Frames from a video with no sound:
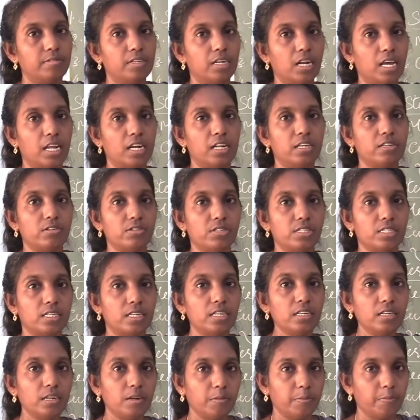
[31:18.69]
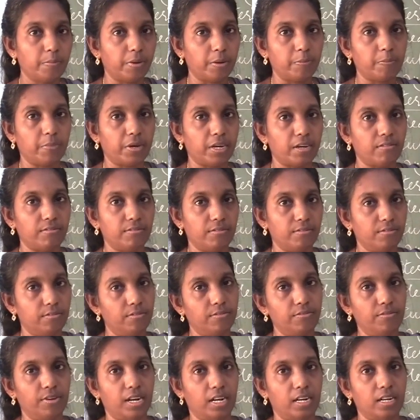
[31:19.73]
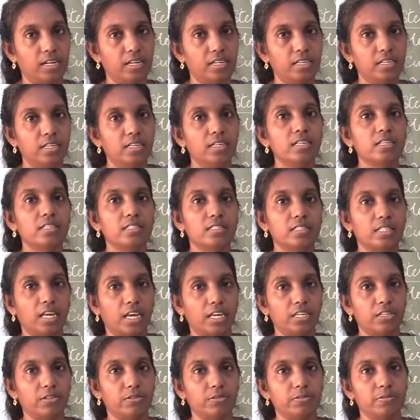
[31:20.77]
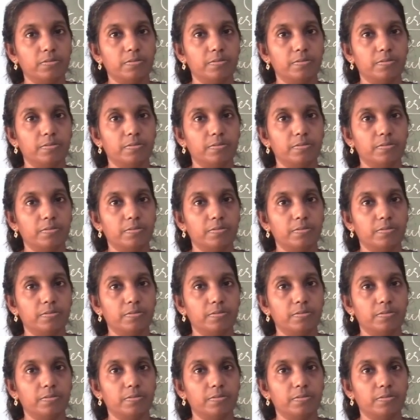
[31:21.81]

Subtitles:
Daily question, prepare well. Thank you.